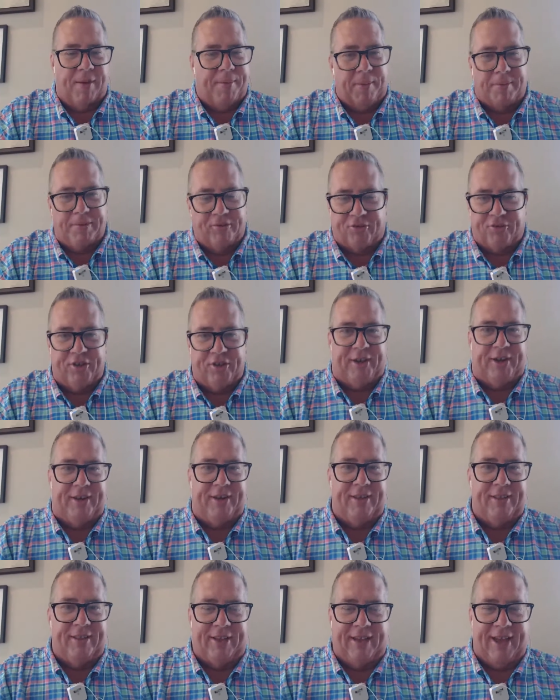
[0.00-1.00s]
I've ever
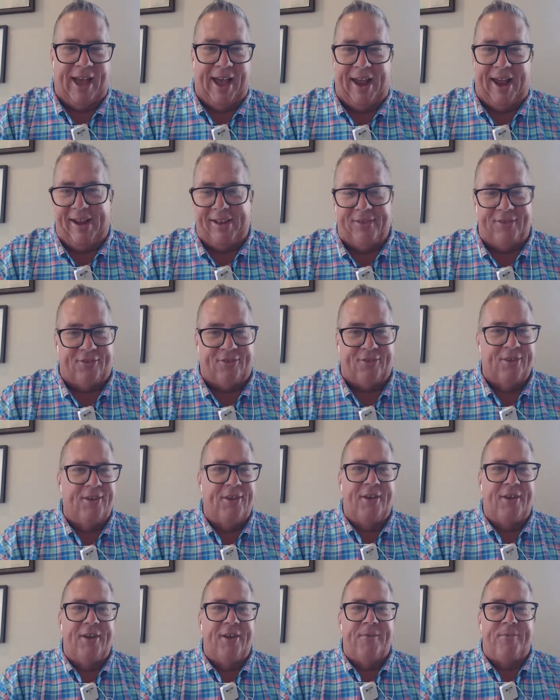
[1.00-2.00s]
seen. The guy
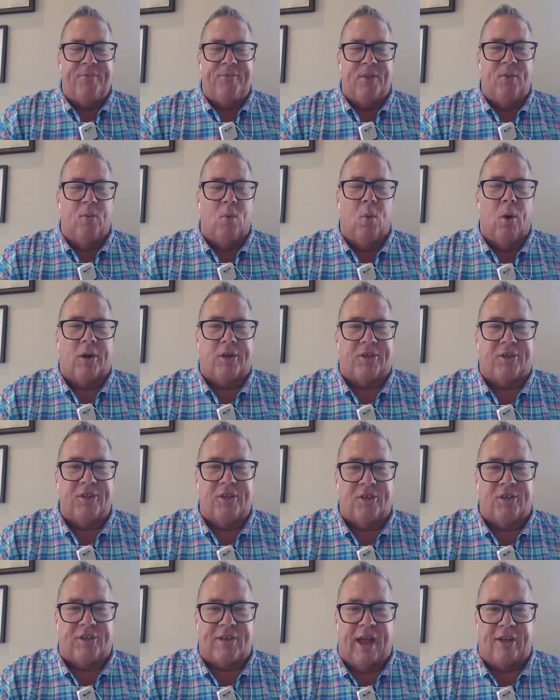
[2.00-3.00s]
works in
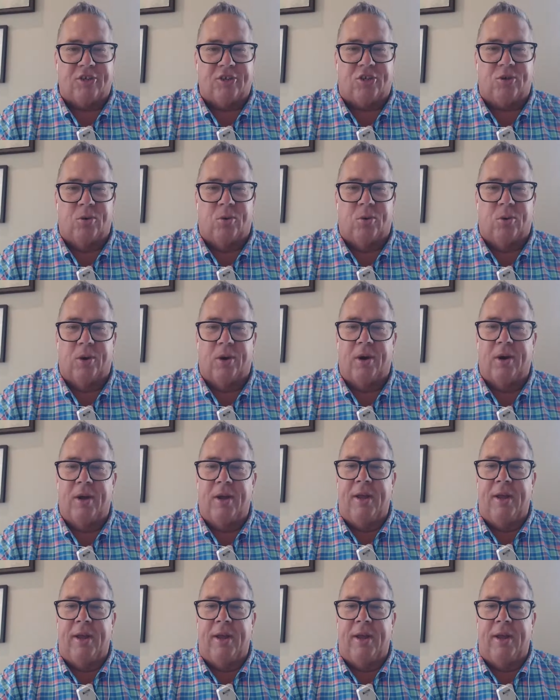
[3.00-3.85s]
the South Shore,